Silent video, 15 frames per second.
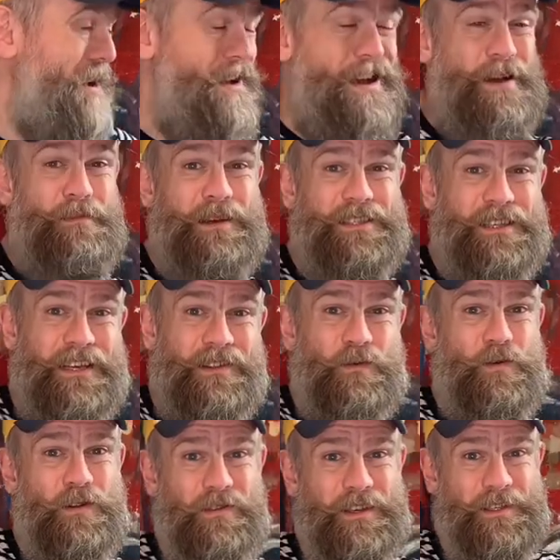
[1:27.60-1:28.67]
And basically
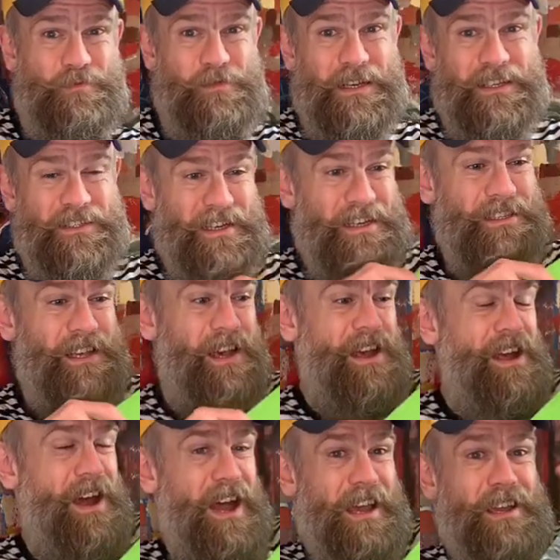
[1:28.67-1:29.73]
what this means is
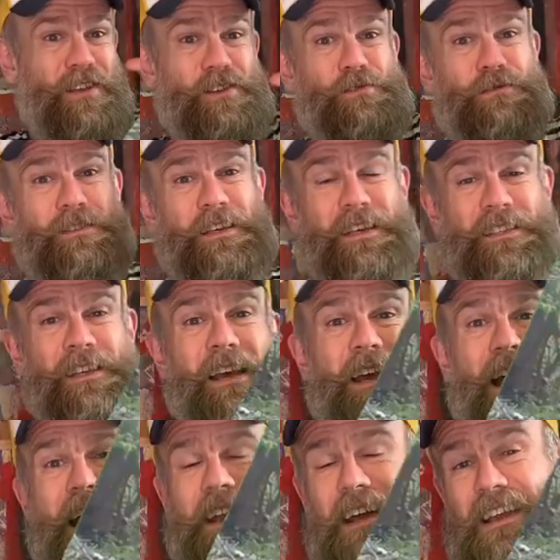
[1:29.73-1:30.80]
I can use this
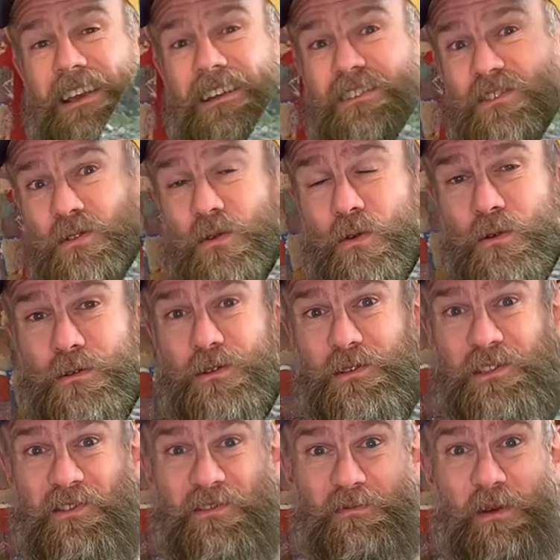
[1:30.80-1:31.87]
and I can do all
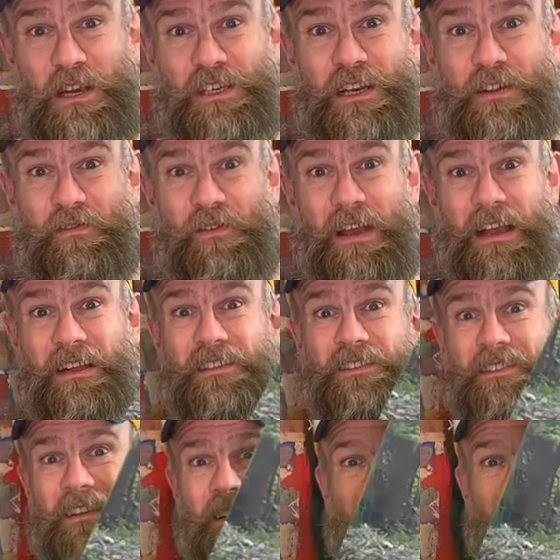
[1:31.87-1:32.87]
sorts of special effects.